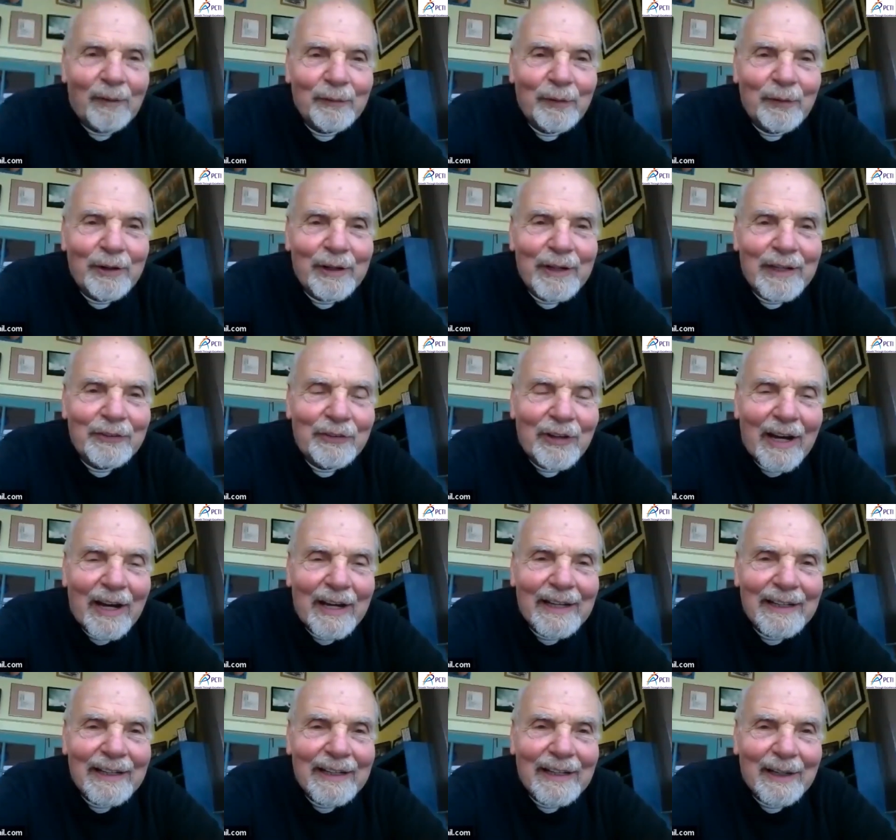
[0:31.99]
very
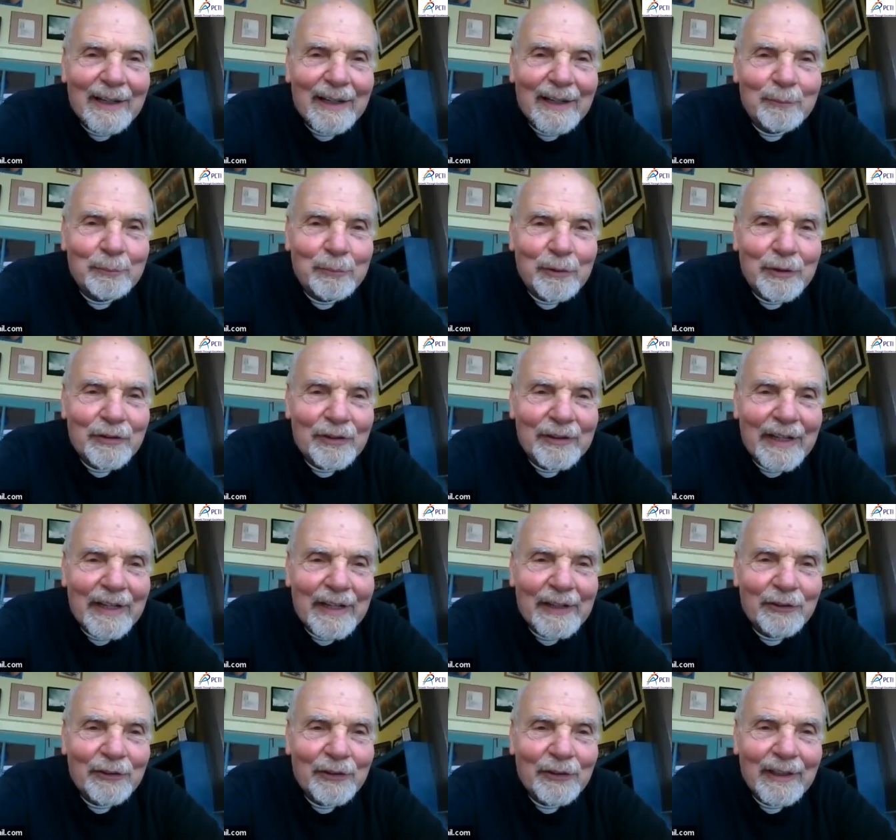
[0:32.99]
exciting uh,
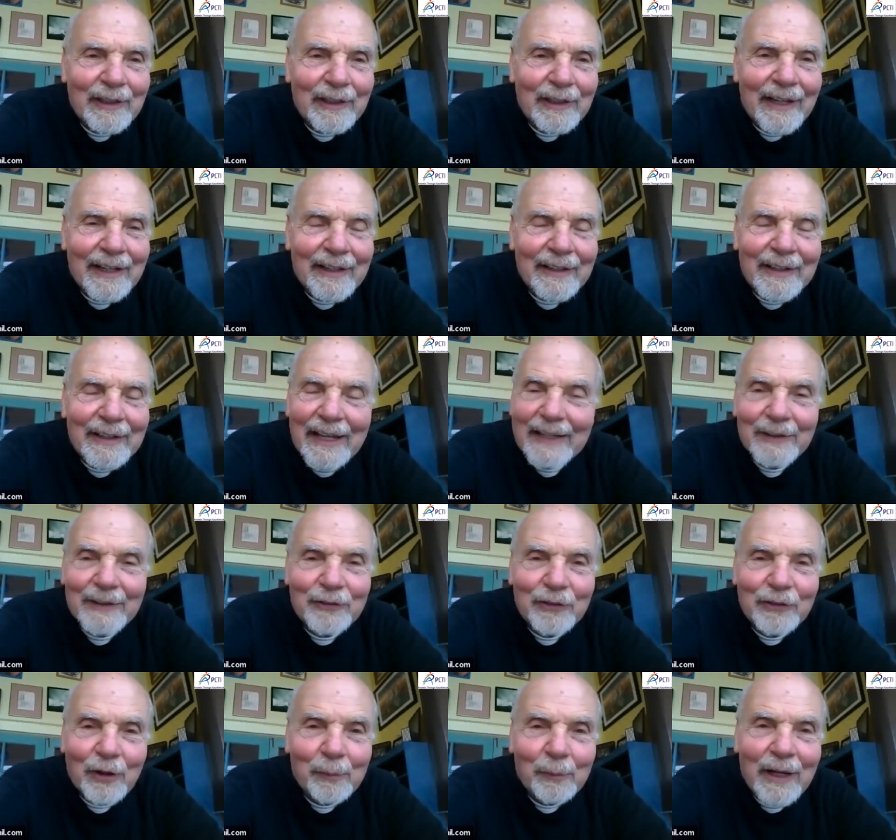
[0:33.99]
presentation, Glen, and thank you
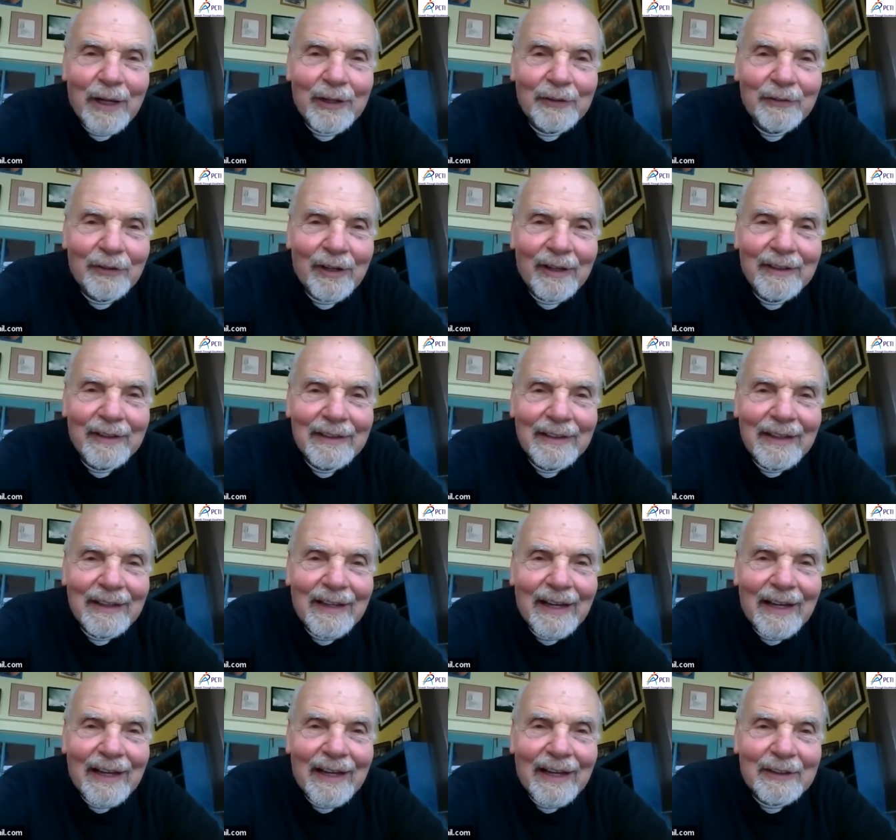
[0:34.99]
so much. Uh,
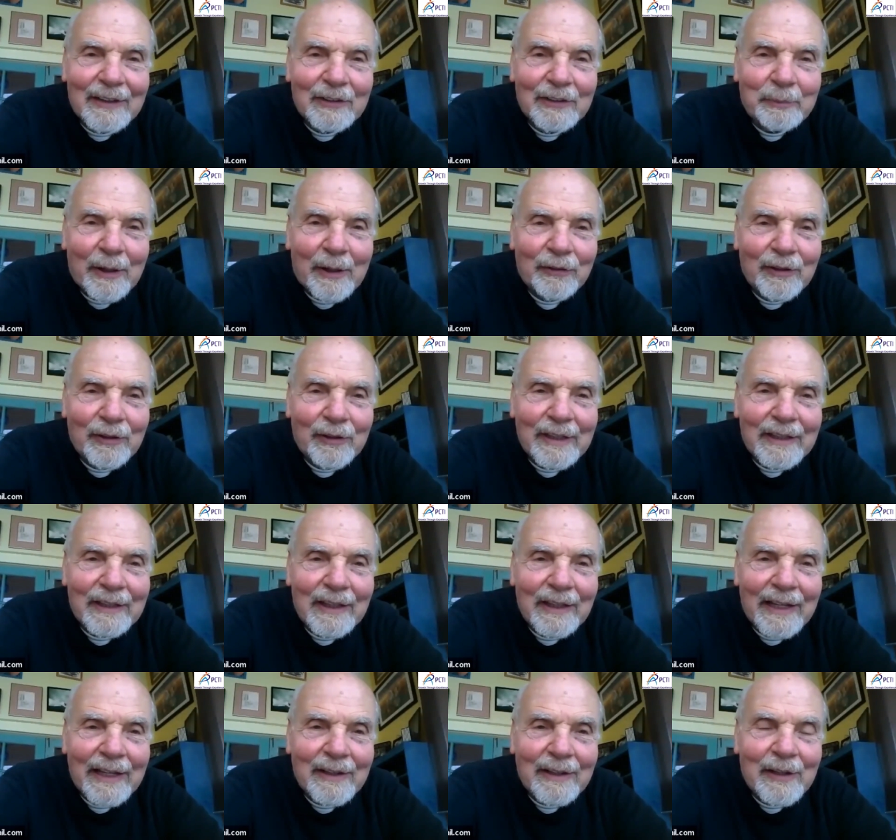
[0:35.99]
I especially
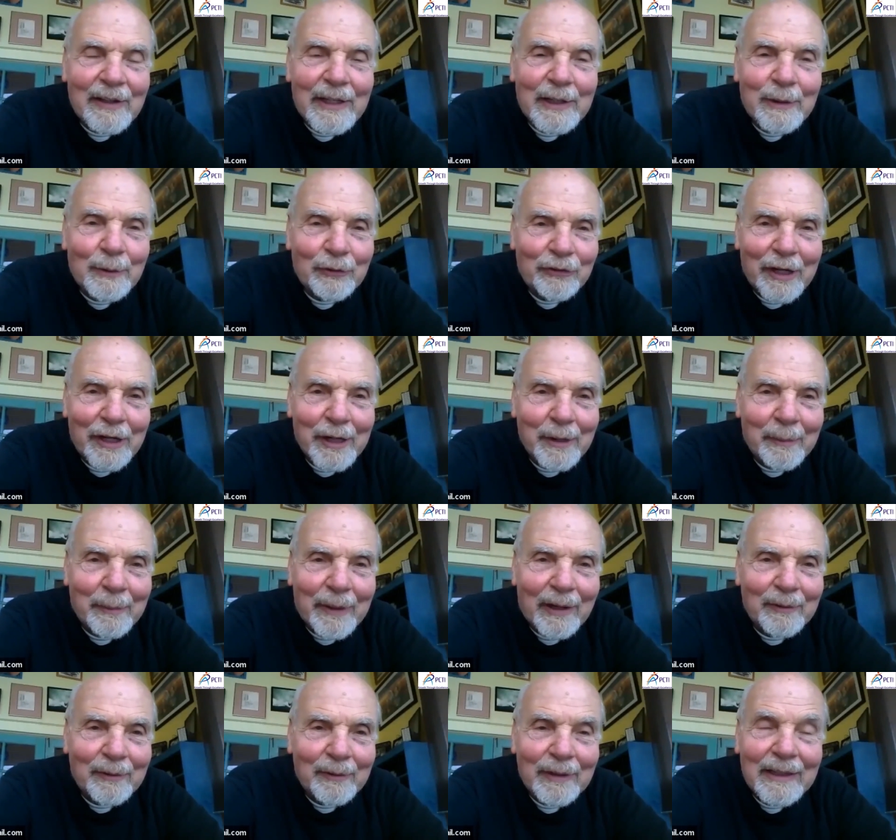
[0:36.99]
like the thing you were saying
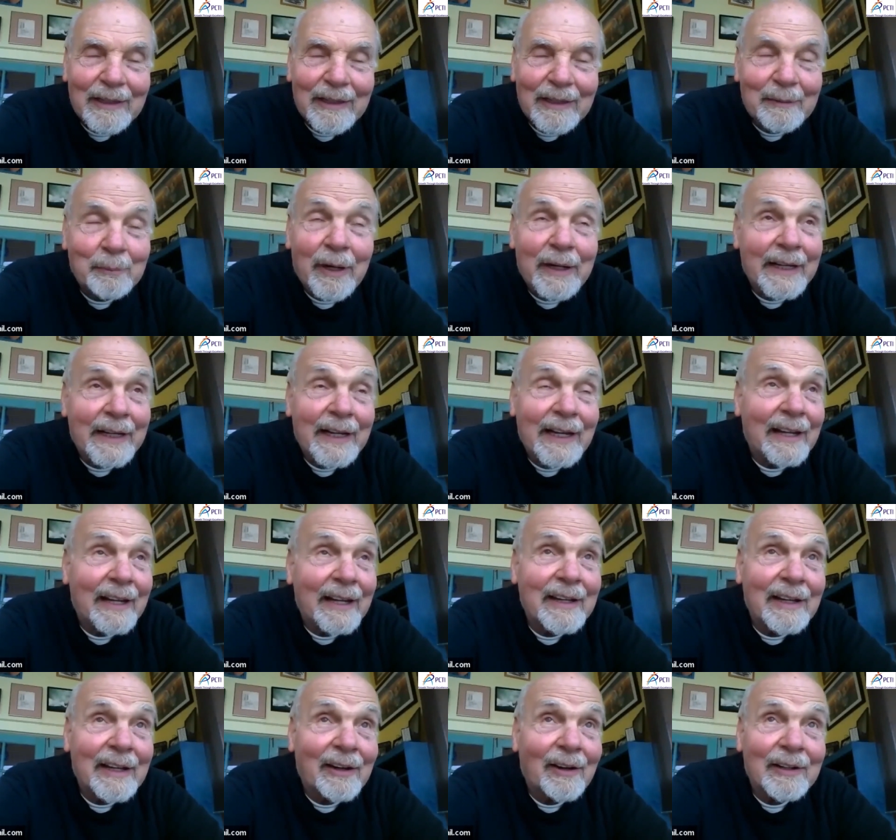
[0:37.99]
about money, and I
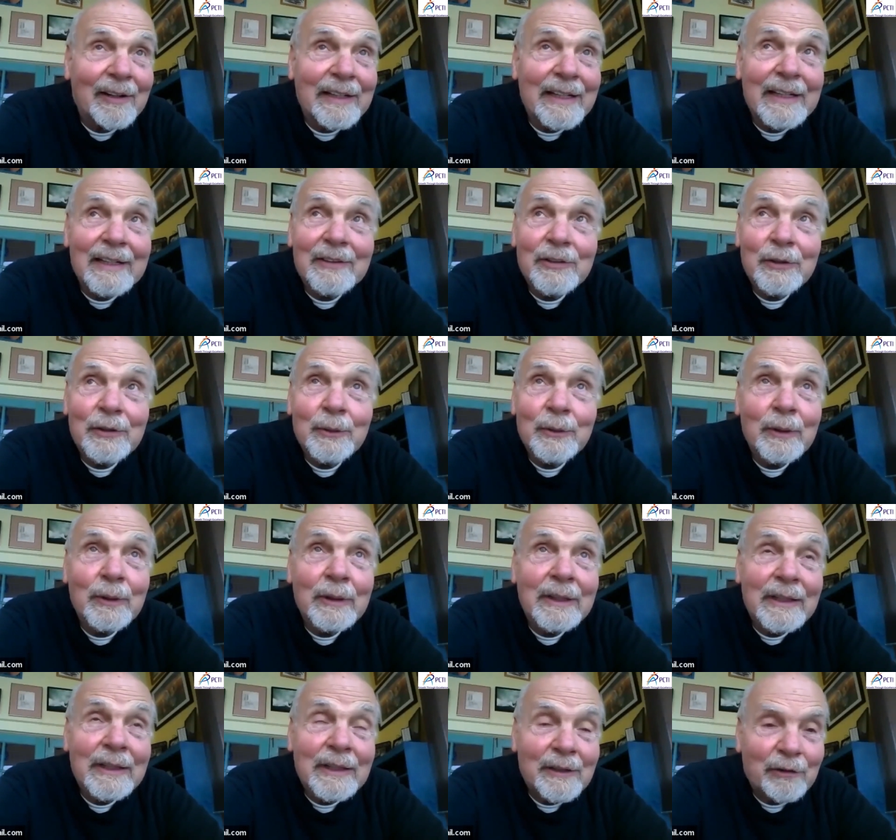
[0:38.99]
think our need to
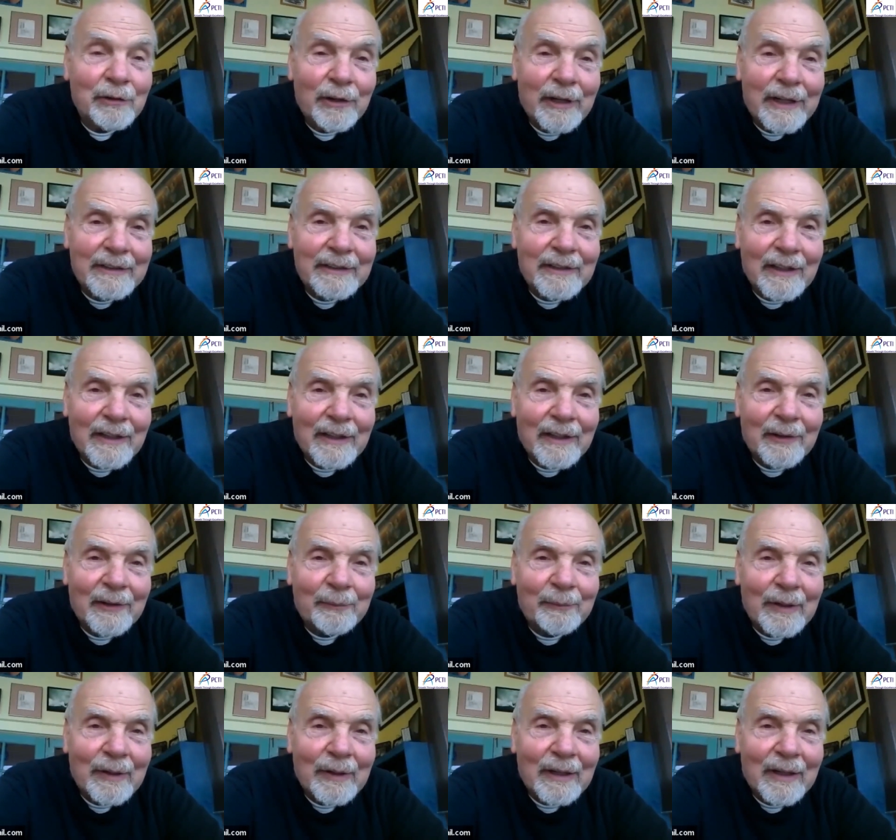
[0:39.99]
create uh,
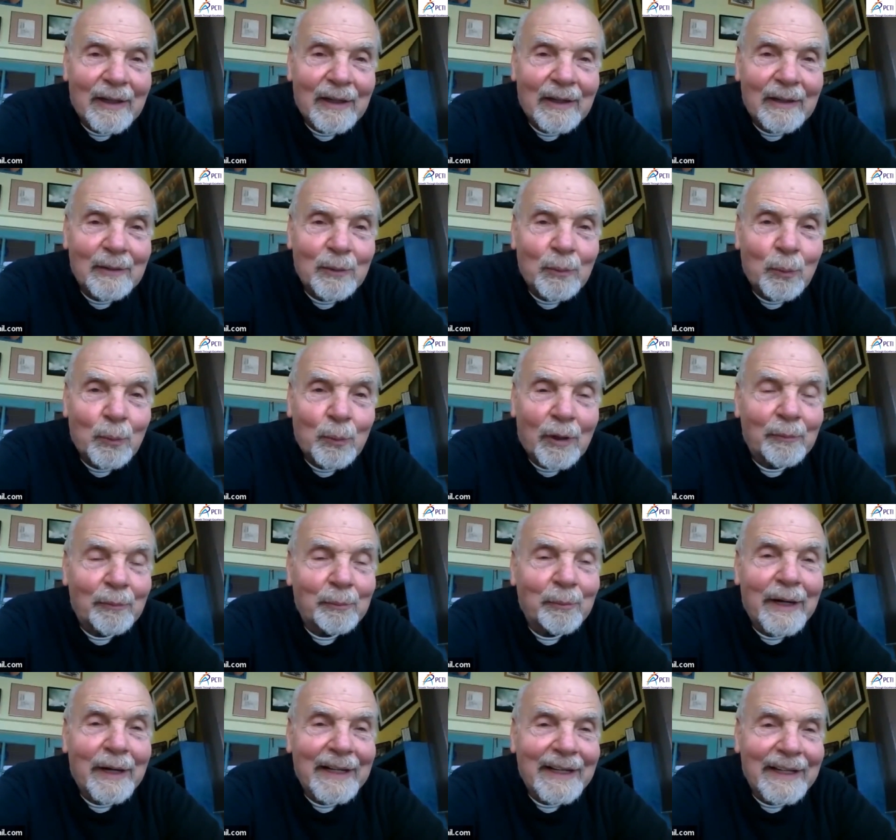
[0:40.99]
uh
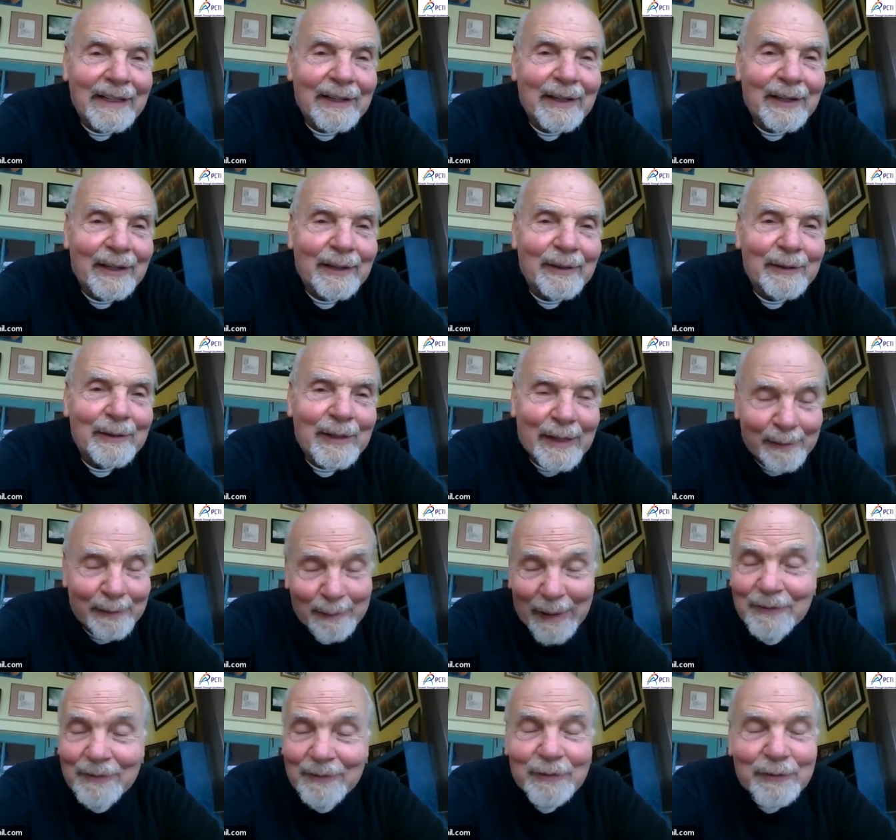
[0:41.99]
world money, uh, and
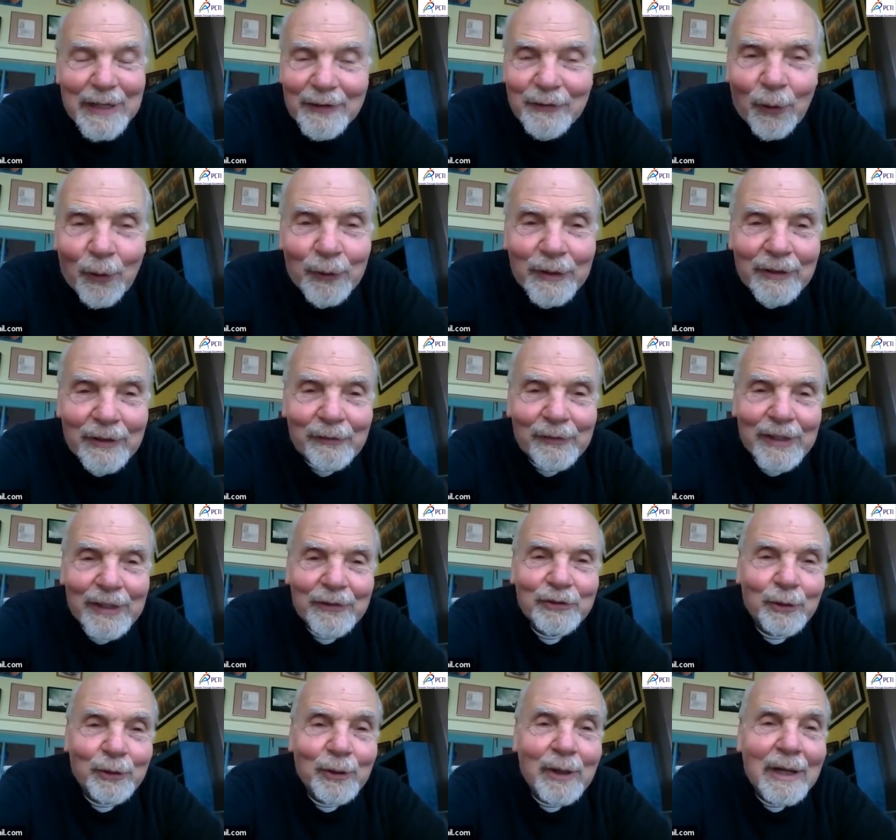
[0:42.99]
that that's a whole different
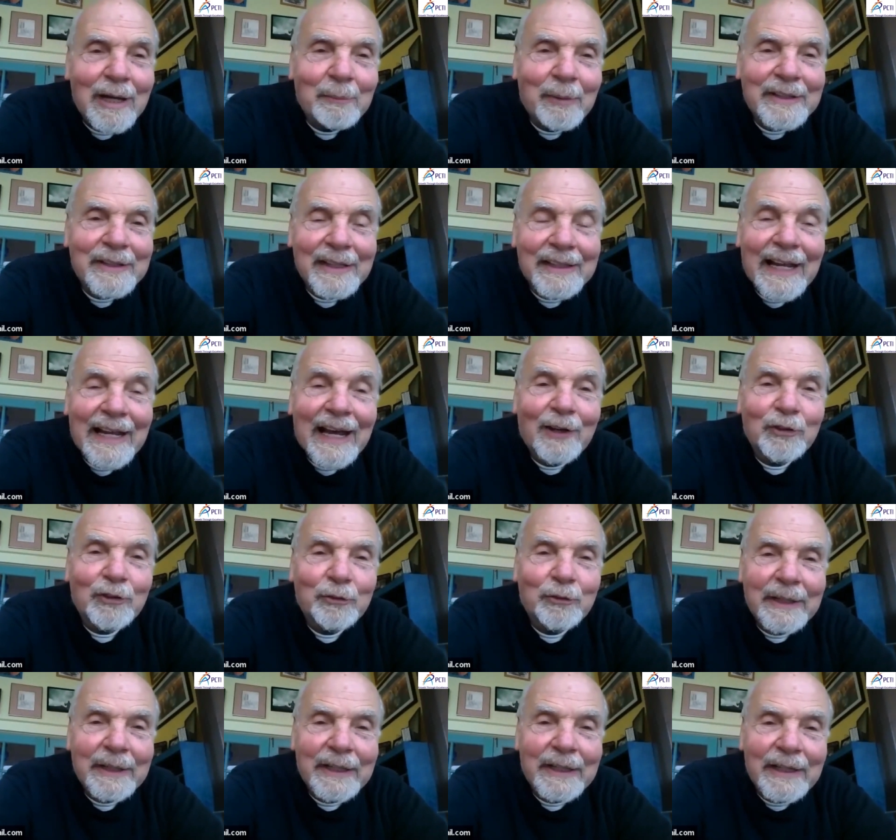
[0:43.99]
issue. But the
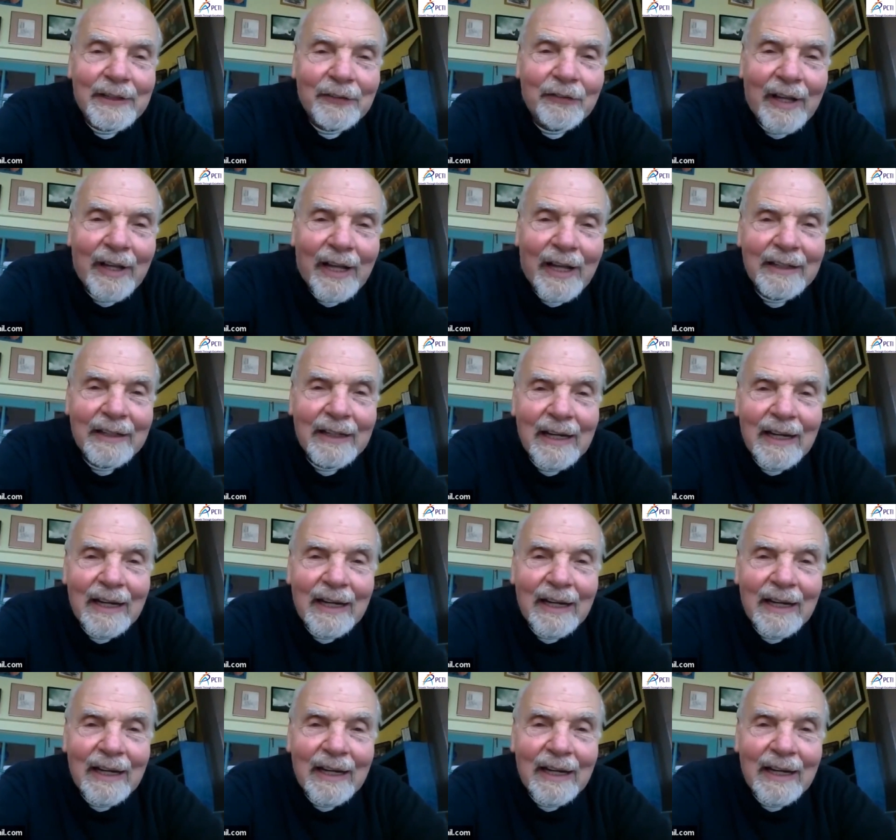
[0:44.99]
announcement is that